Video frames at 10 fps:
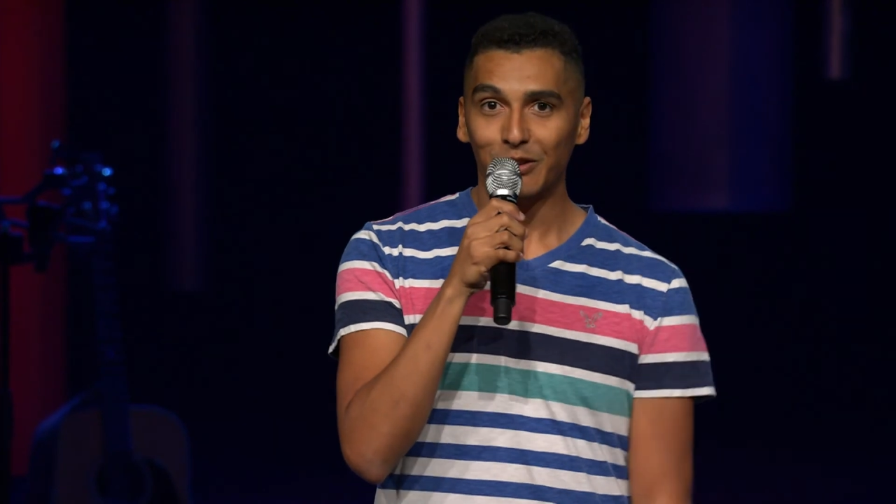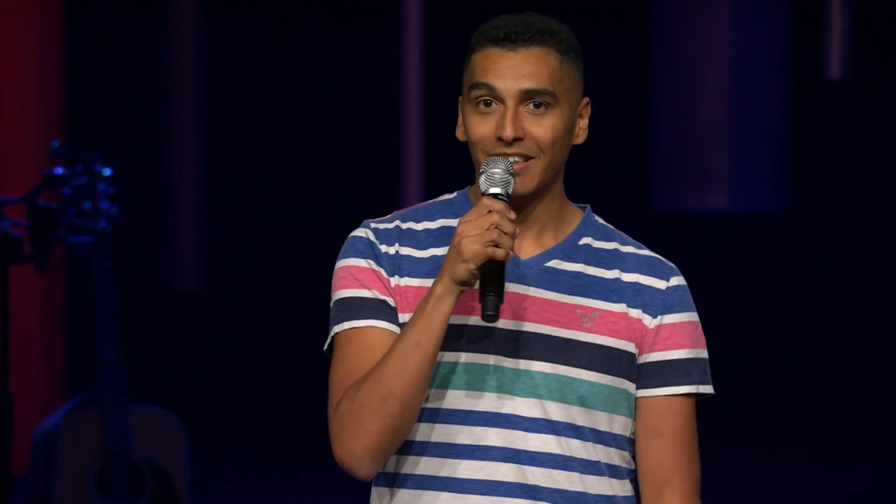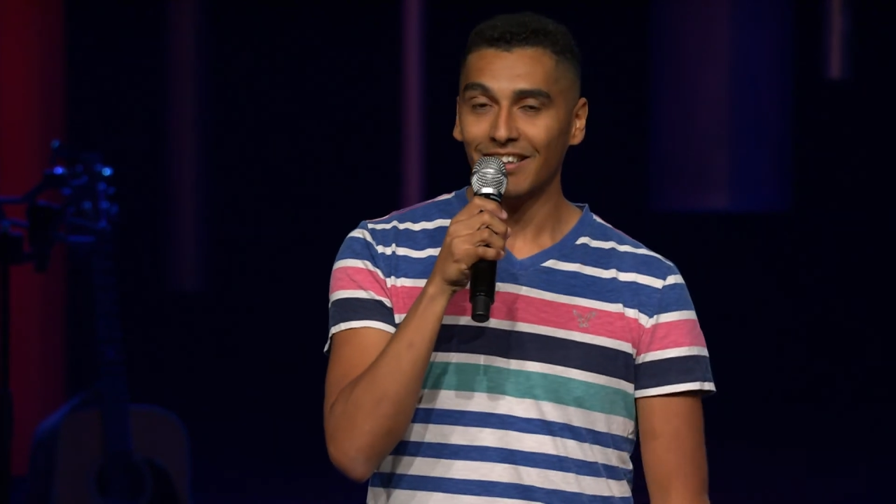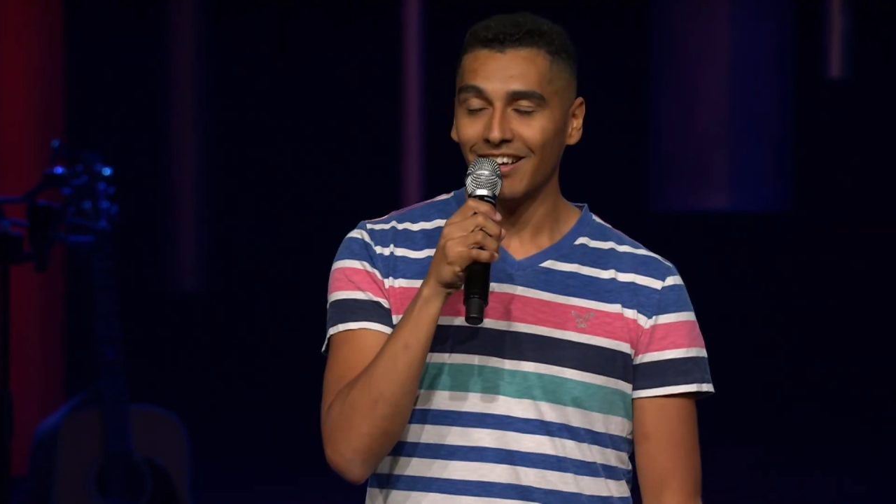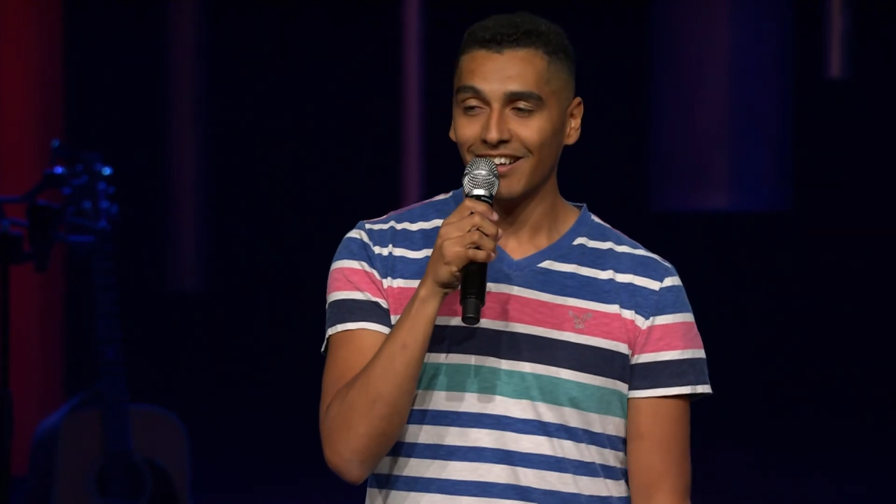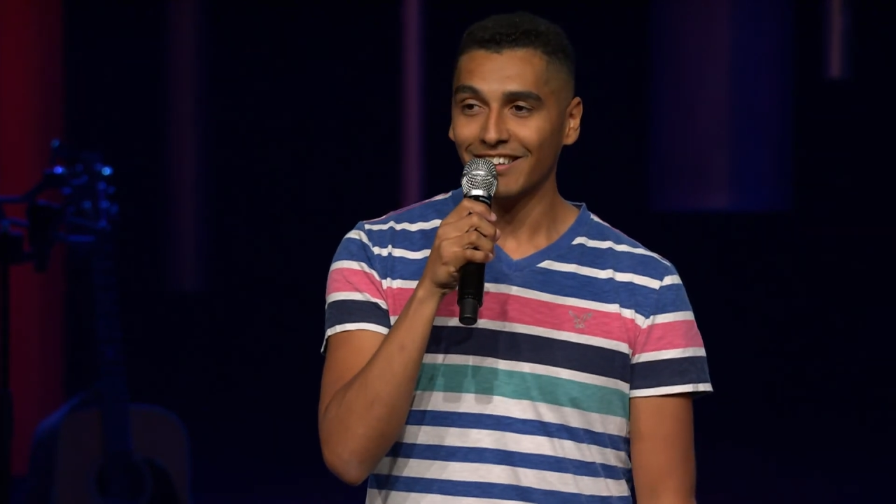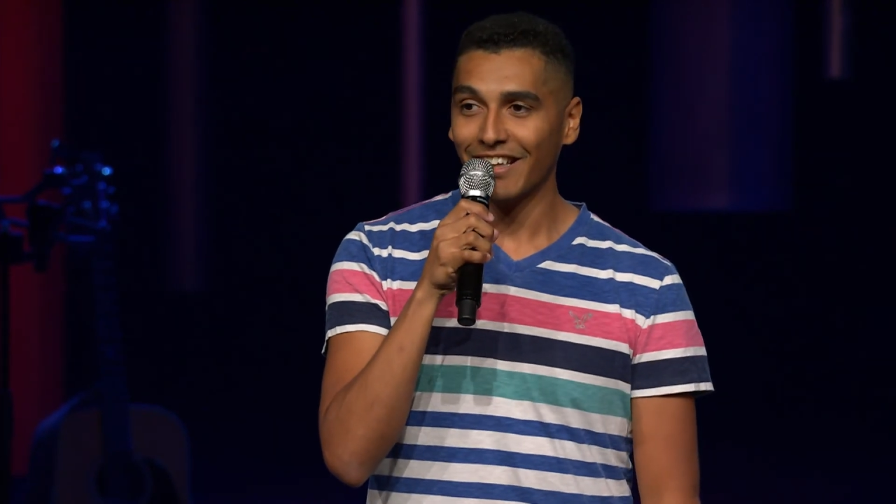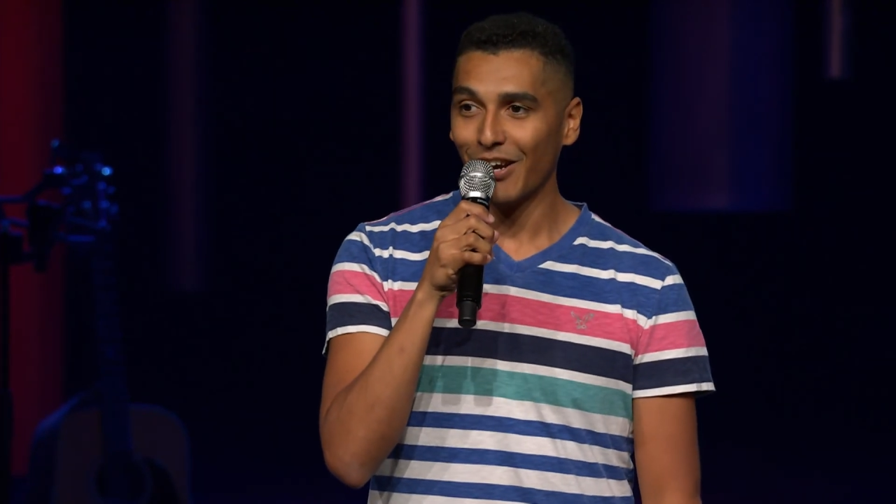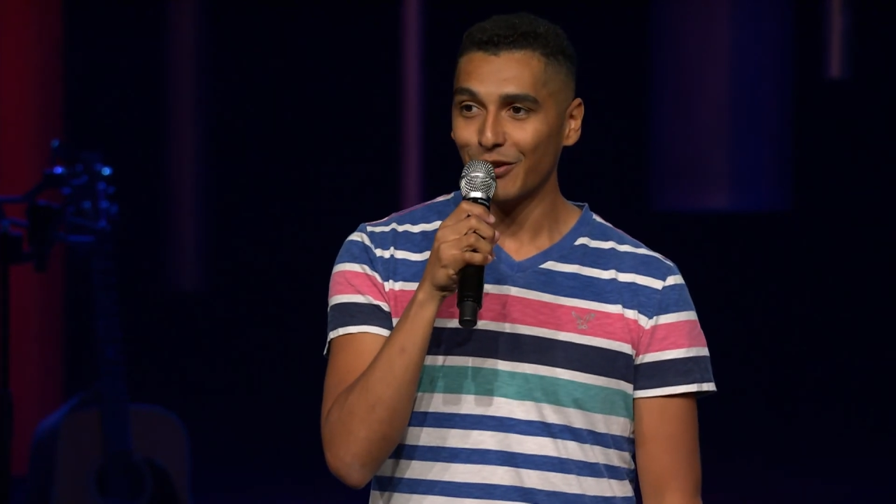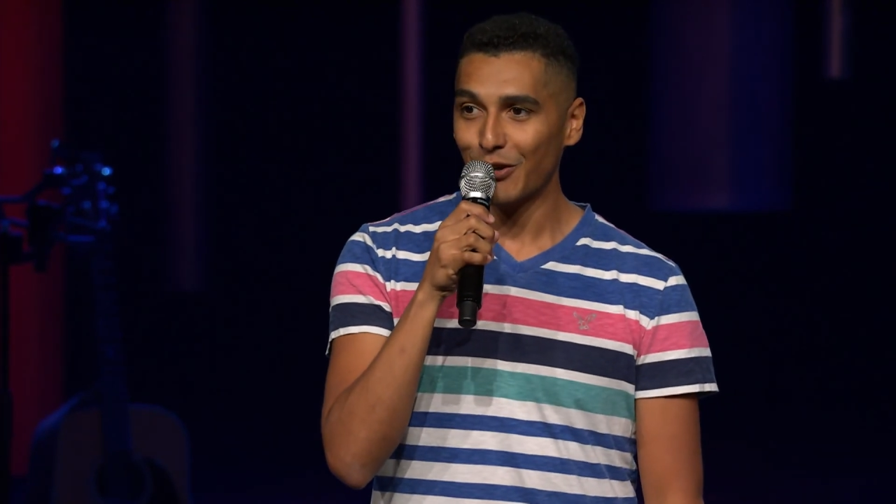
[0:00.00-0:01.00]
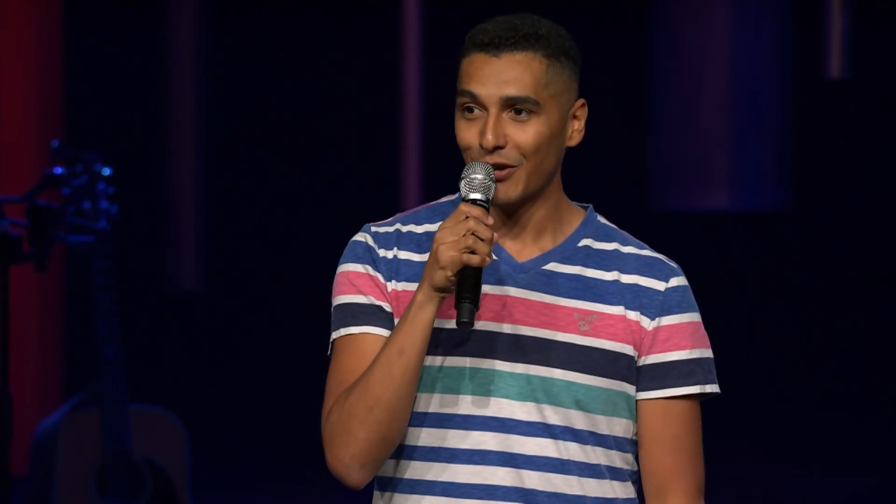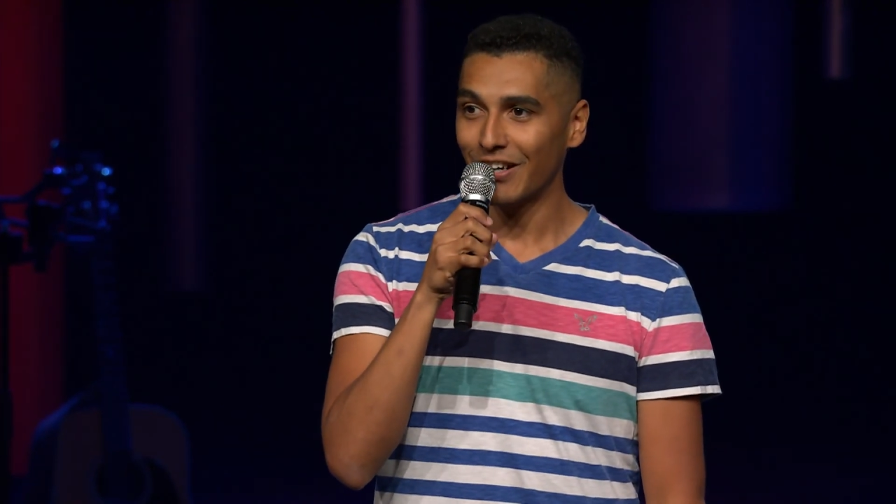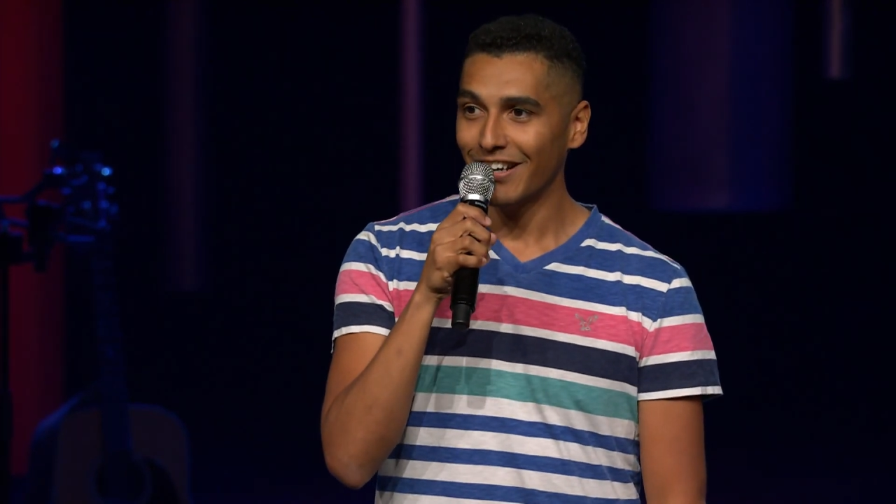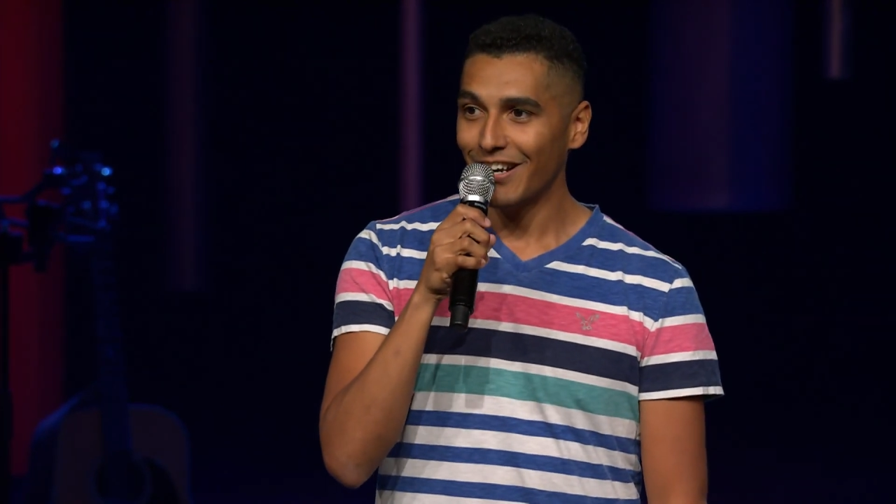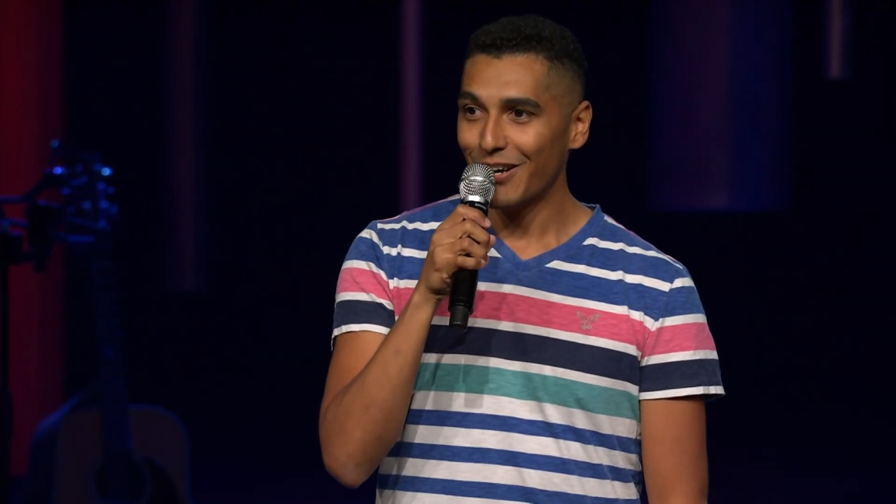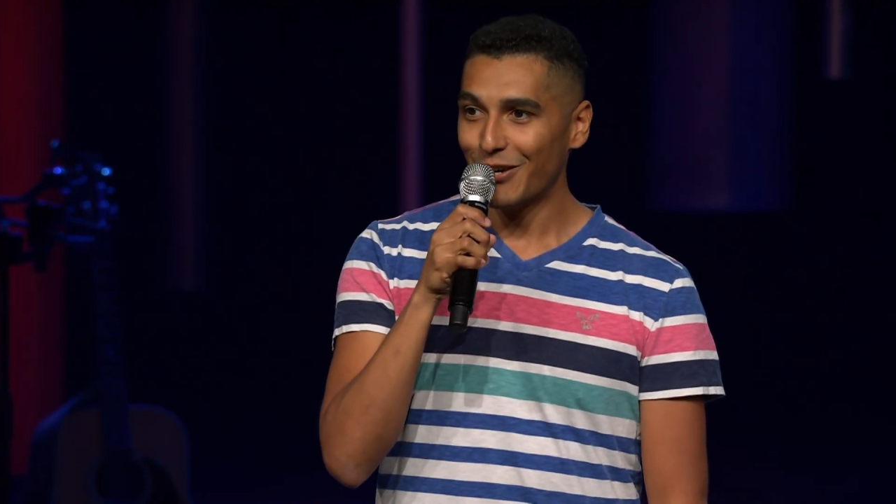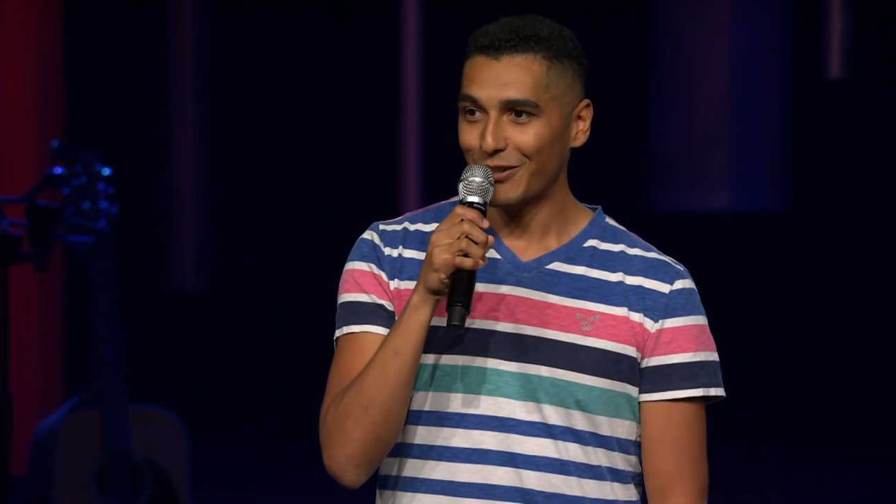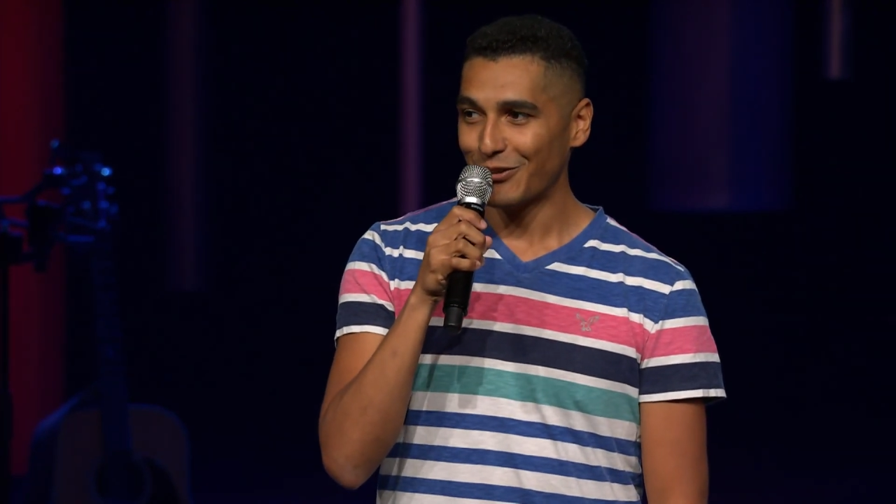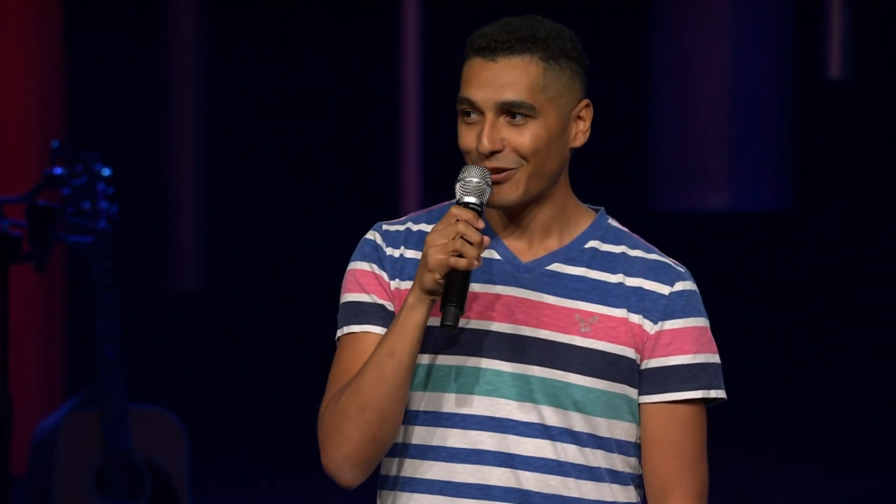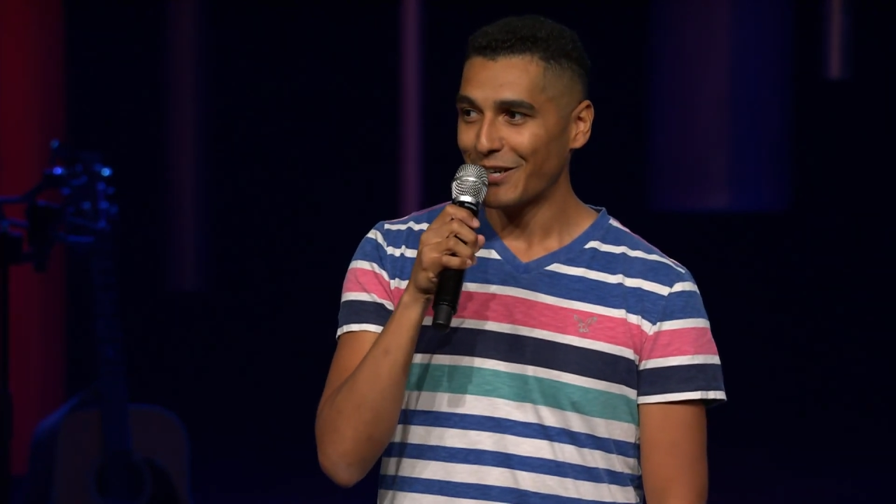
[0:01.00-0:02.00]
you can click on her
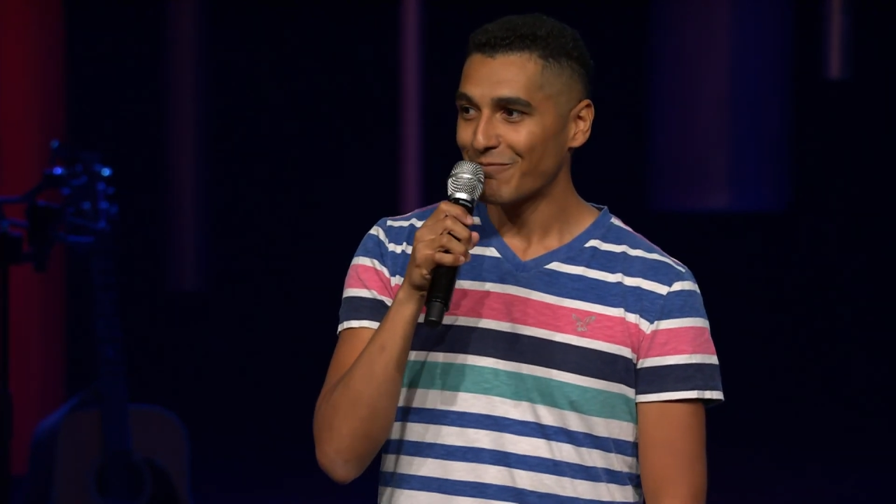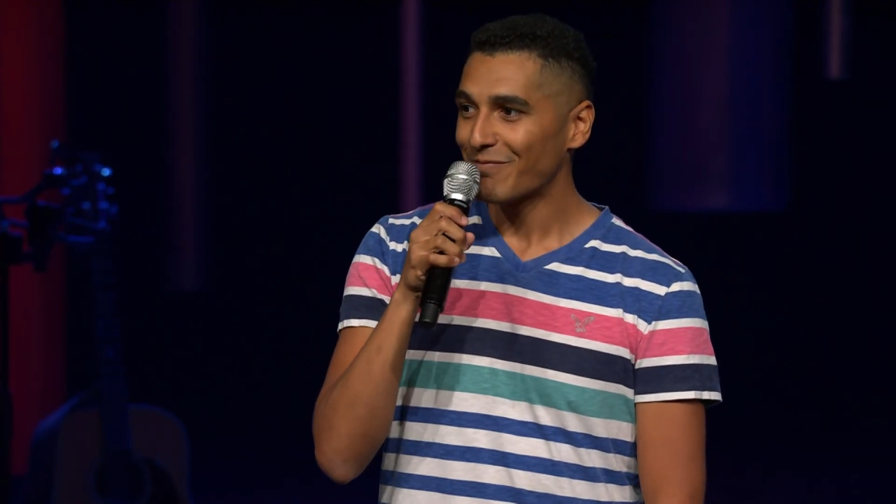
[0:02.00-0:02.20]
story.